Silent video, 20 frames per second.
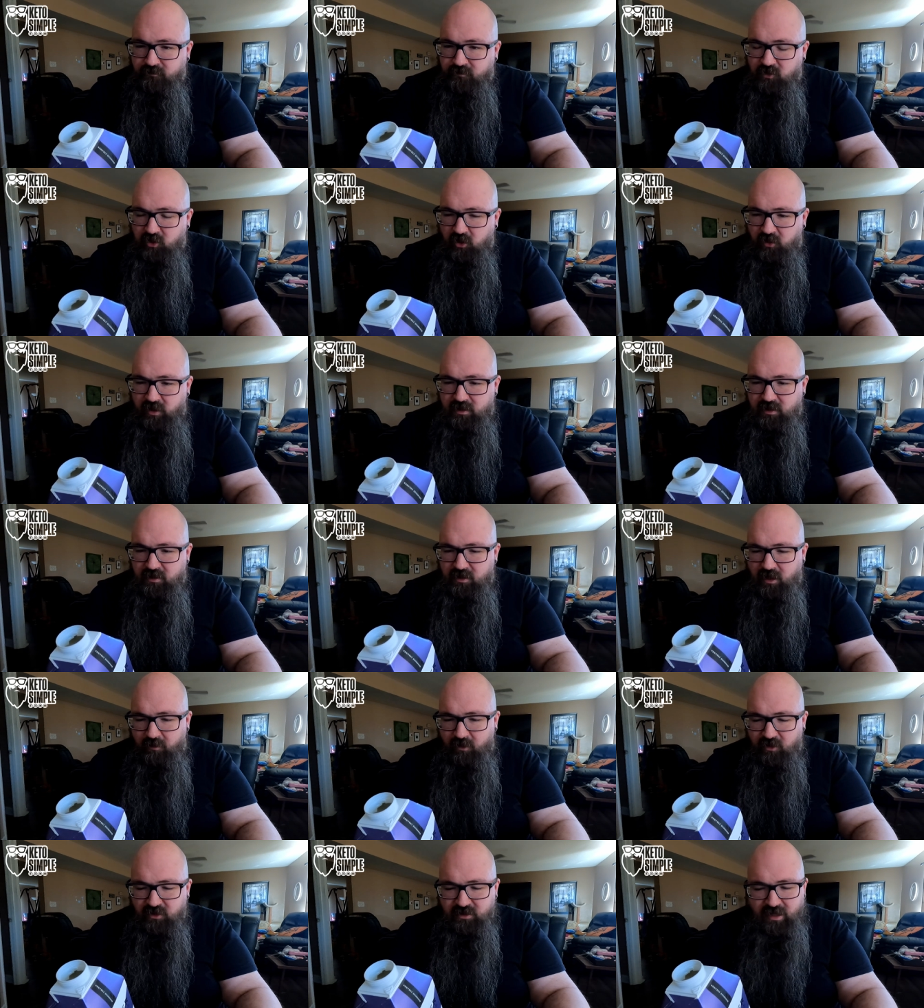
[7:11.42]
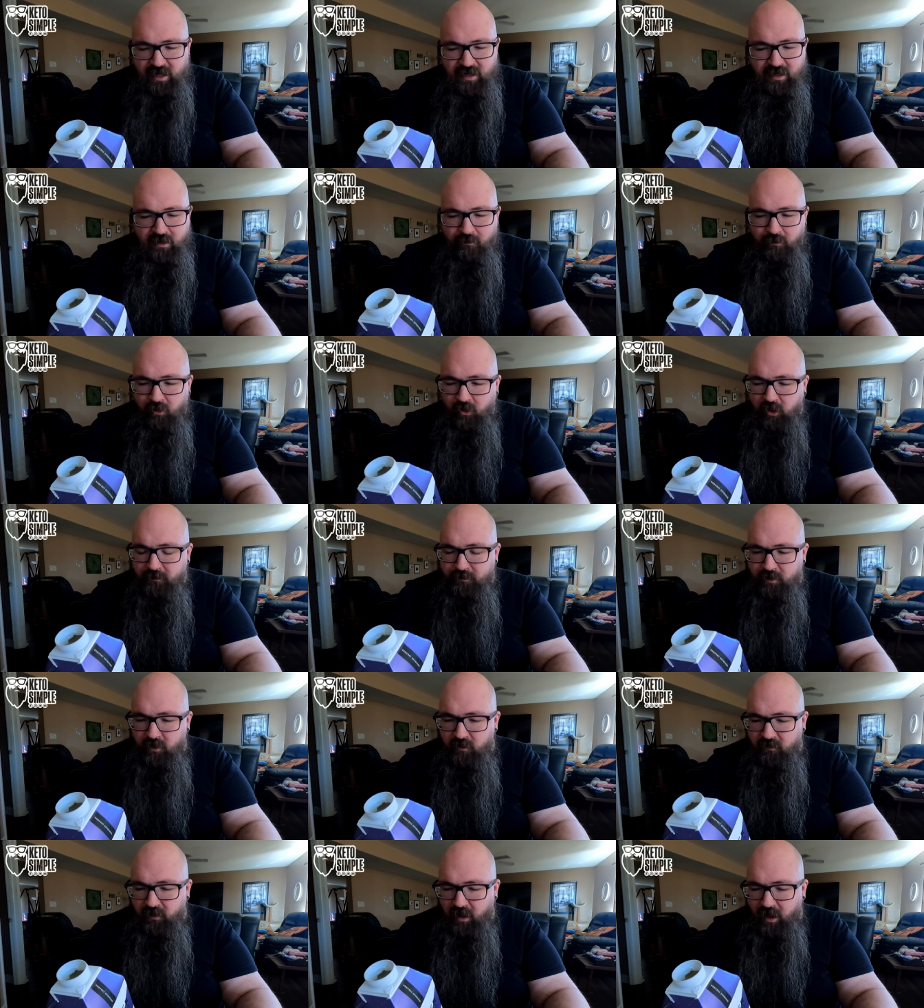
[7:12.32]
So this is almost like a
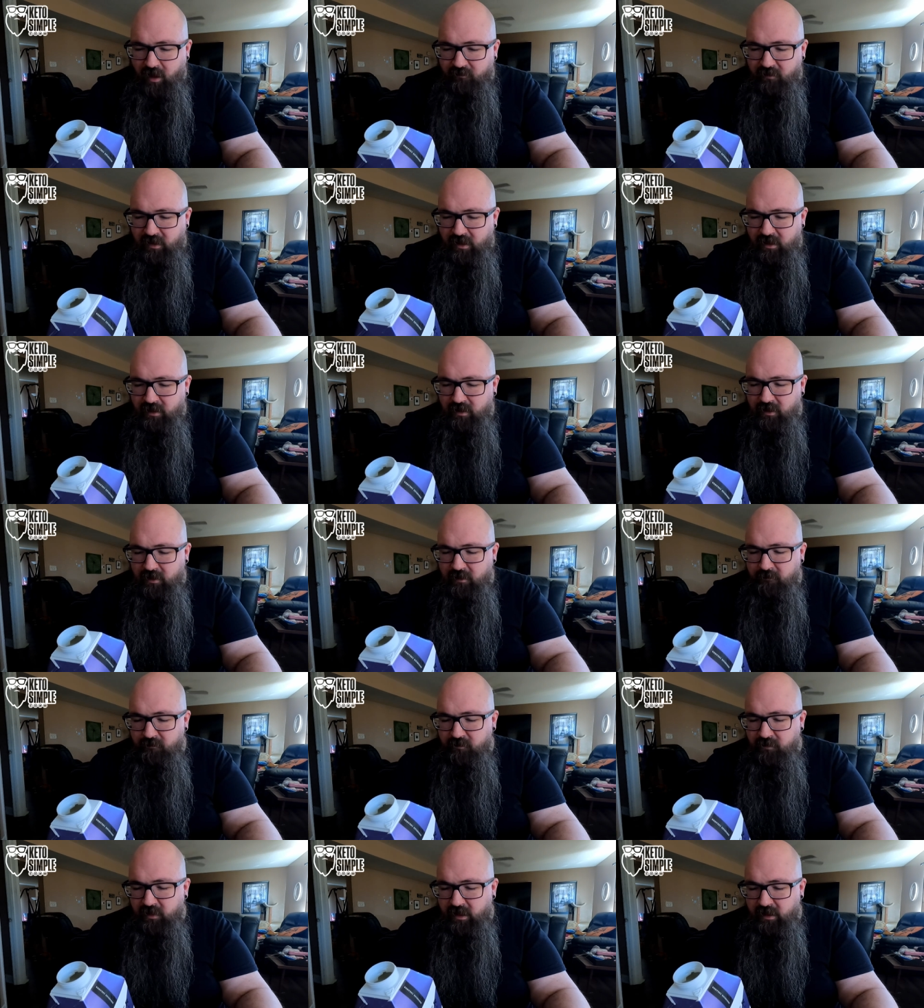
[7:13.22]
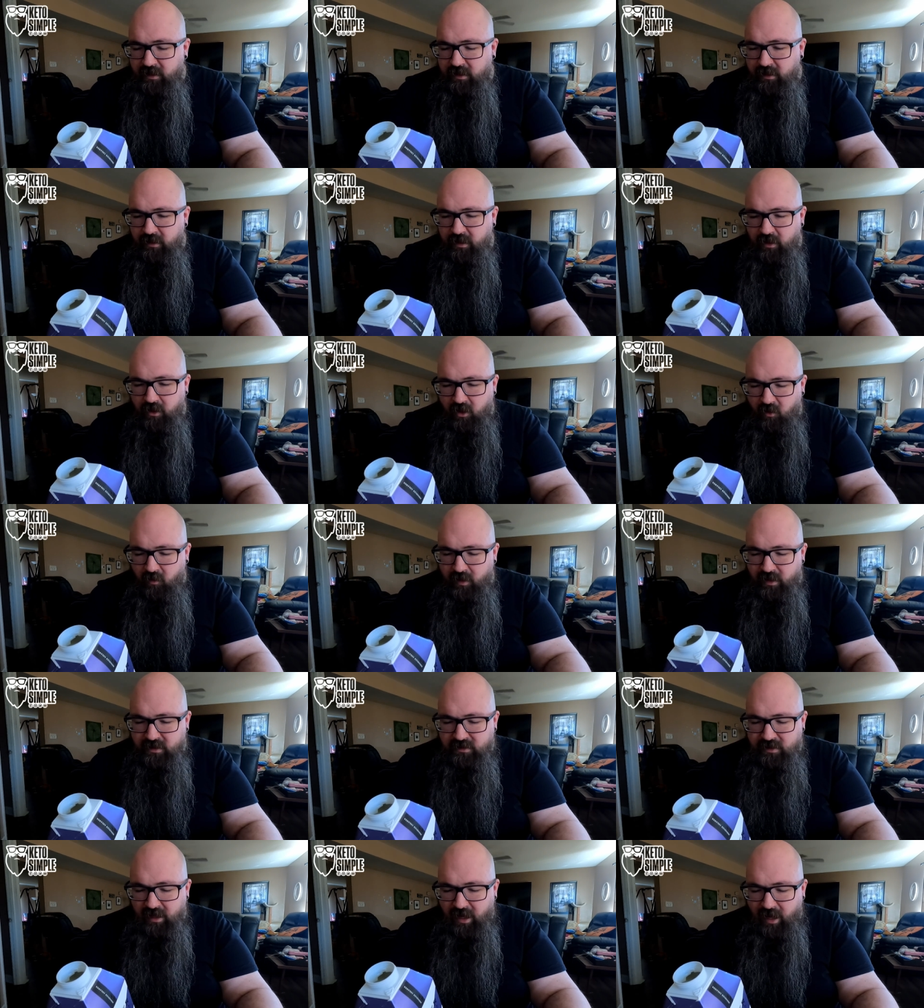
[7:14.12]
bulletproof coffee. And it, you know,
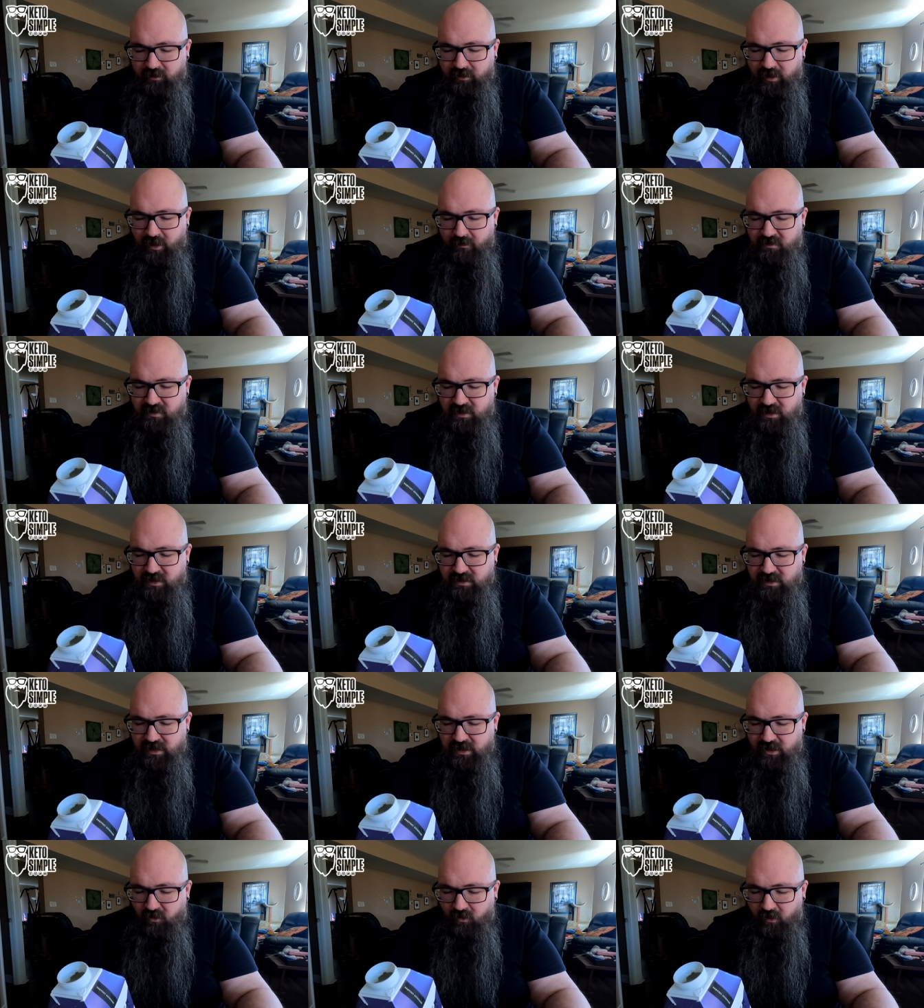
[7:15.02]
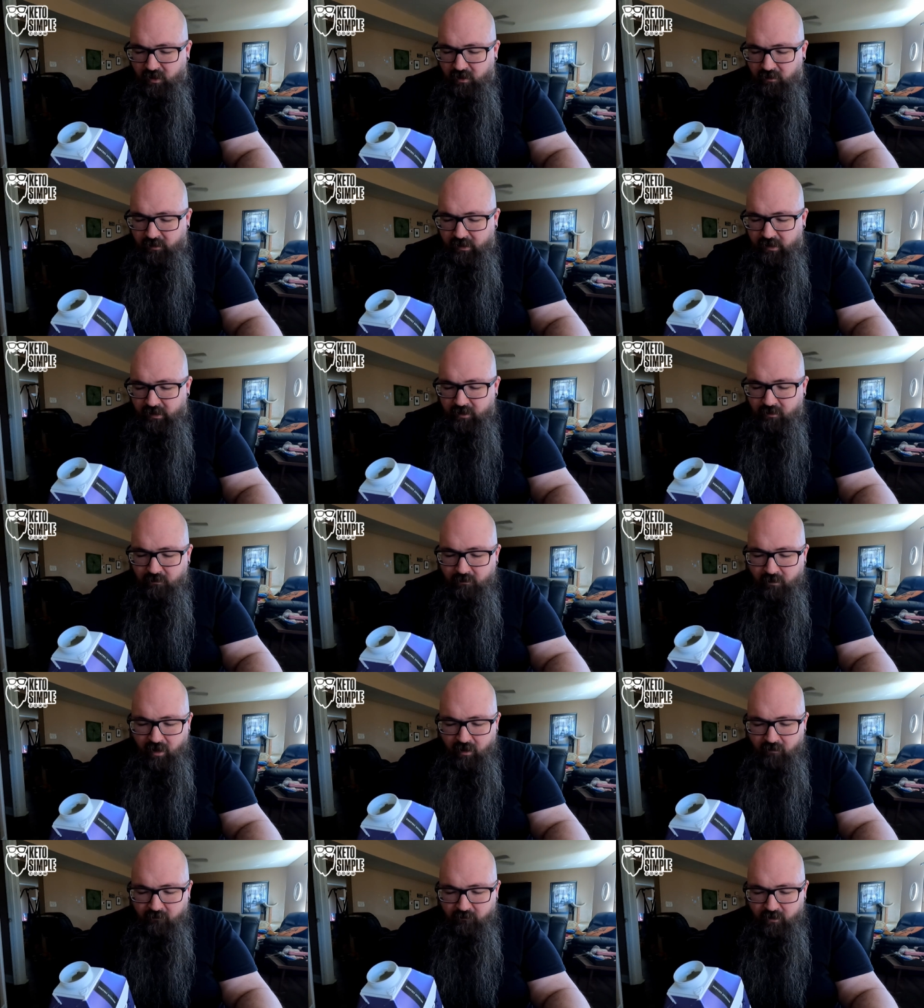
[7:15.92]
it's got the MCT oil in it, the
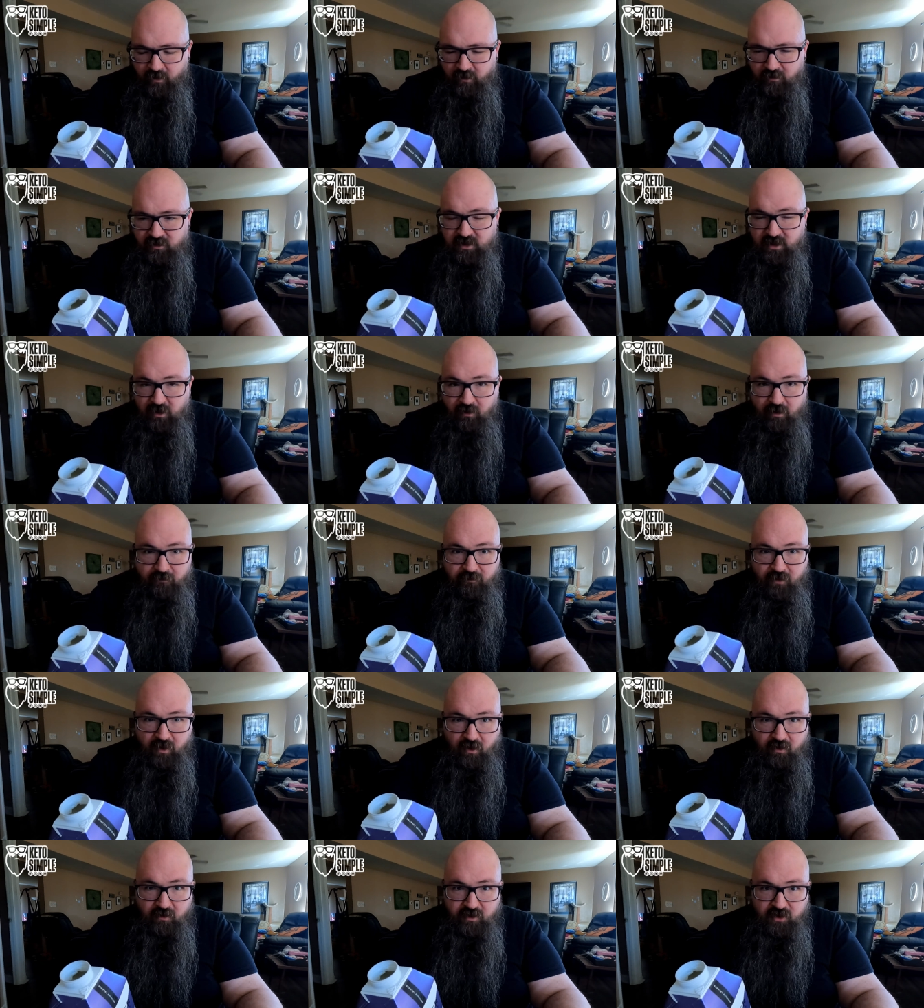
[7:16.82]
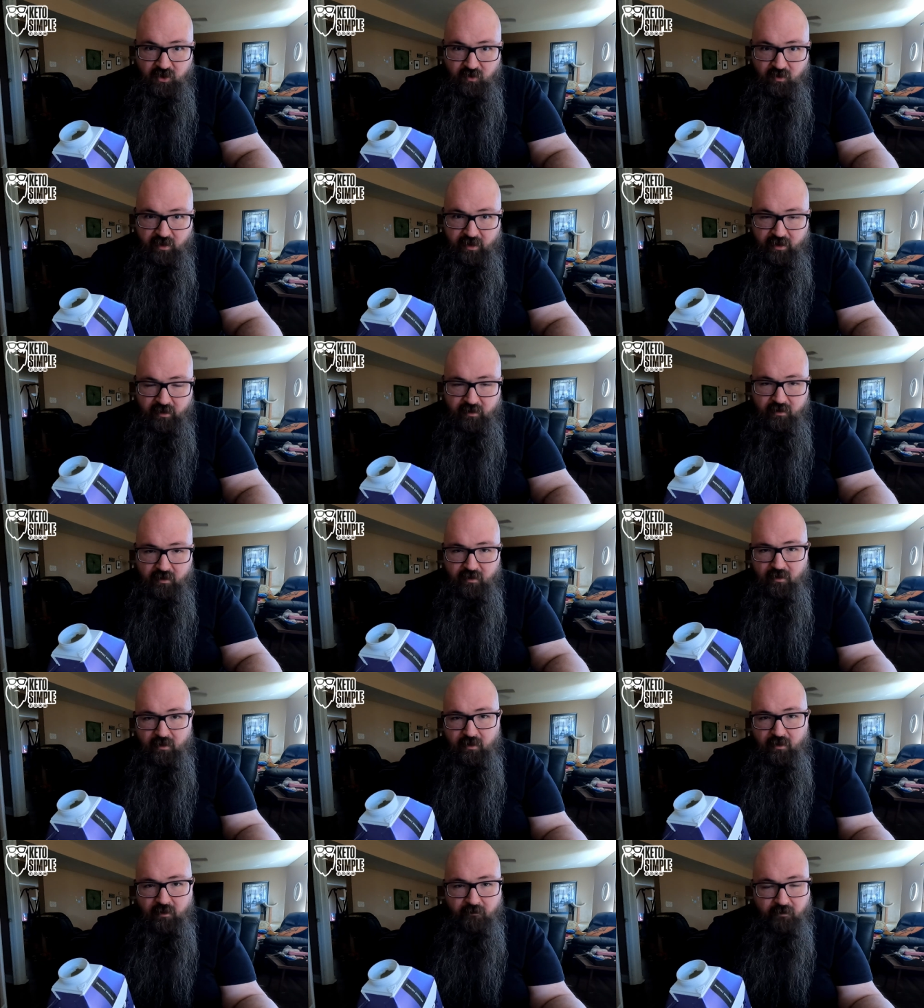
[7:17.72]
monk fruit. So if you're doing
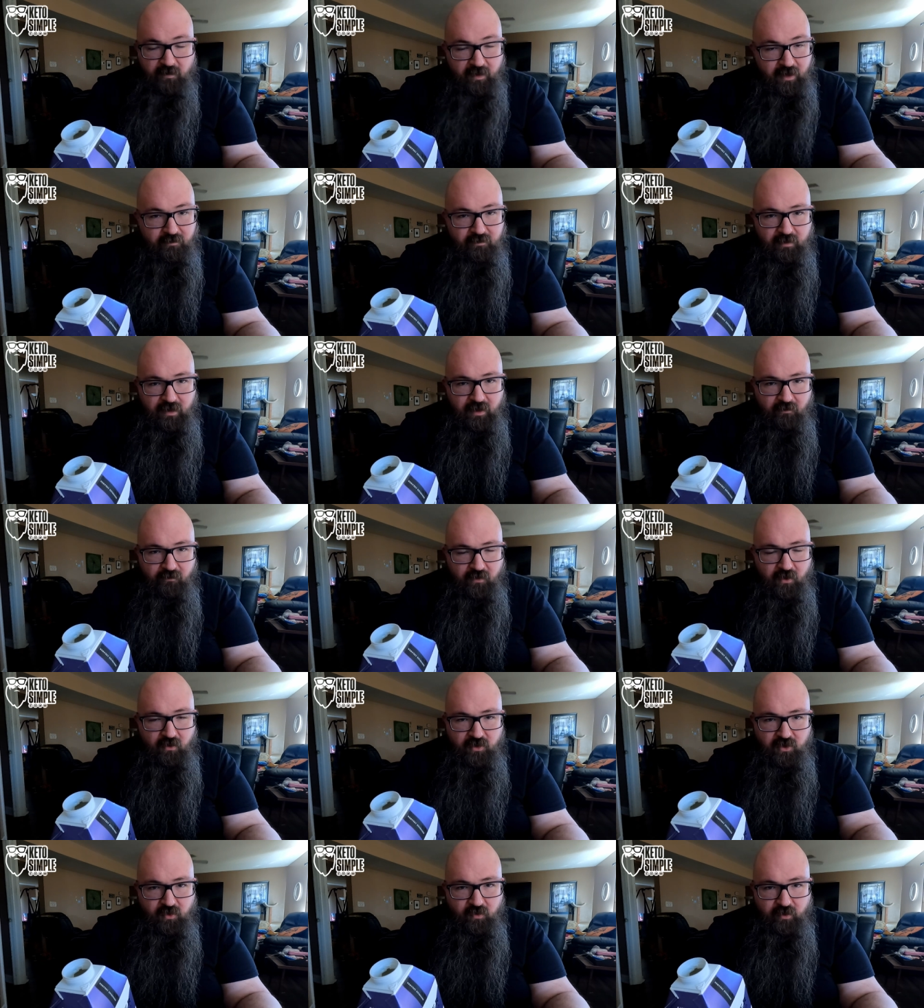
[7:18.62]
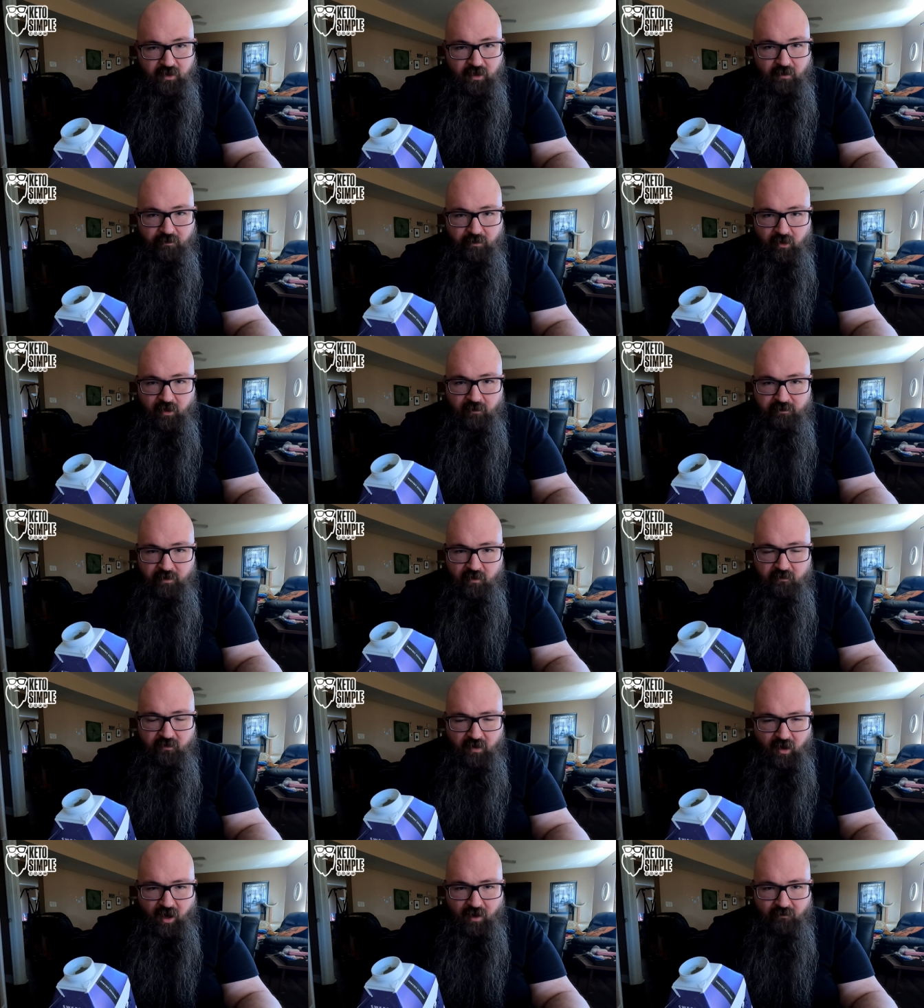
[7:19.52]
in, if you're doing the
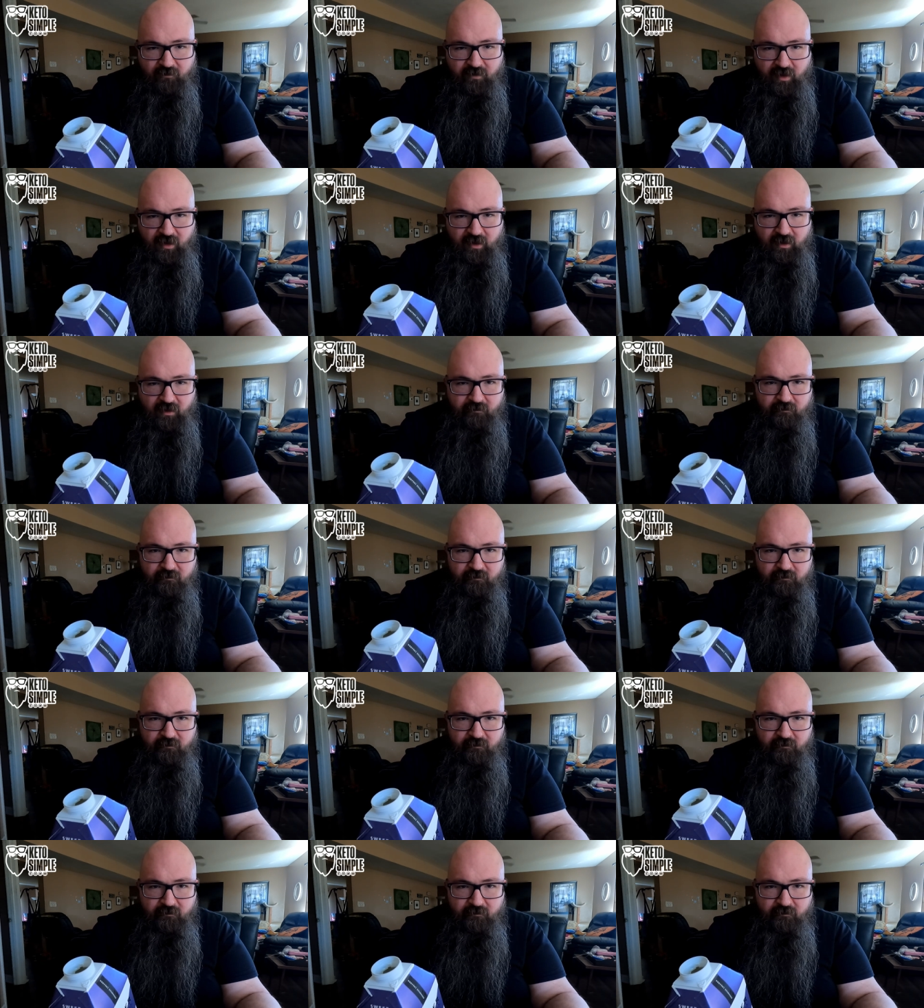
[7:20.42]
bulletproof coffee,